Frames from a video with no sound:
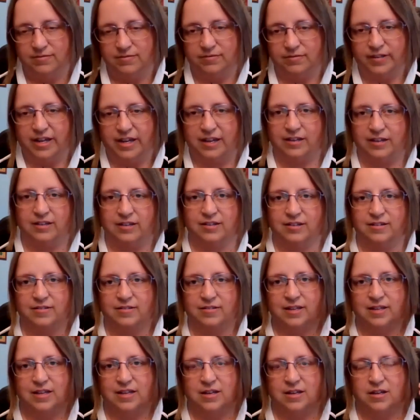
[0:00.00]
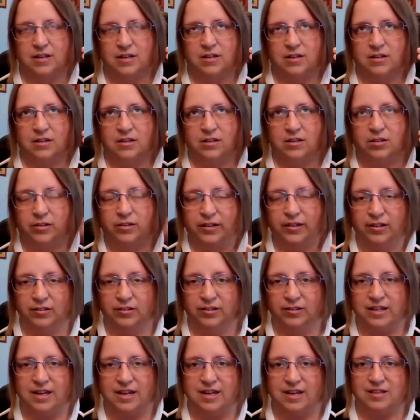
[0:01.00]
like
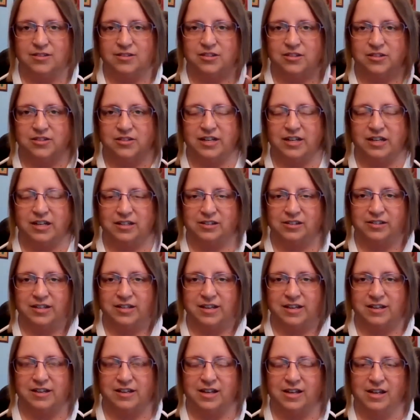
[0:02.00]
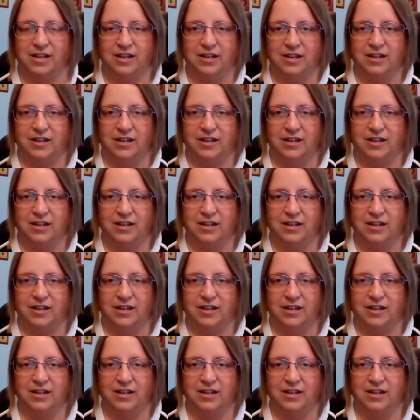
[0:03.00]
clearly, succinctly,